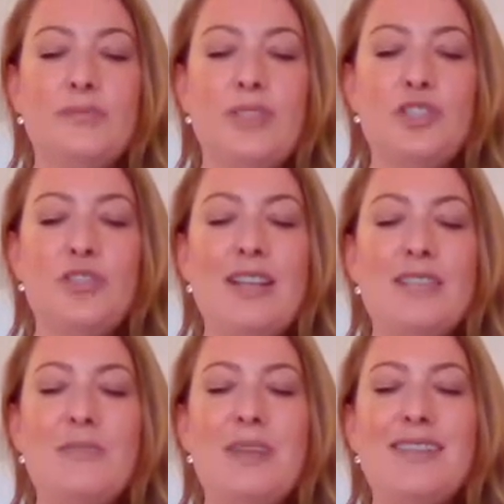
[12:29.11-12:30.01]
and
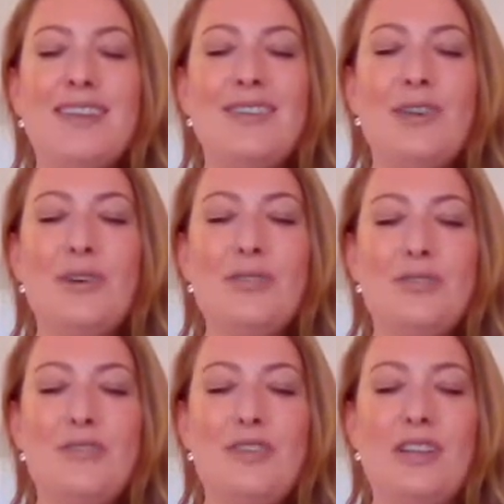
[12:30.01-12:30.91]
transmitting
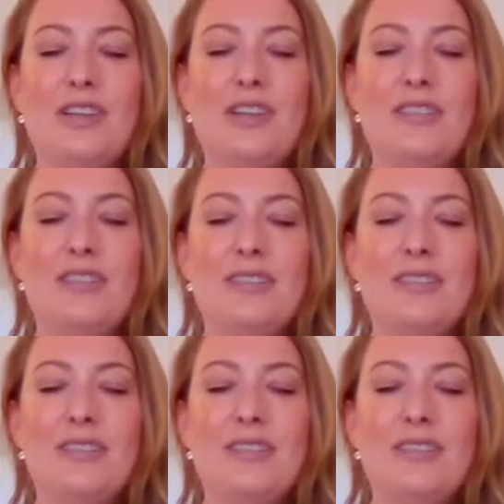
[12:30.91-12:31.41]
lots of light.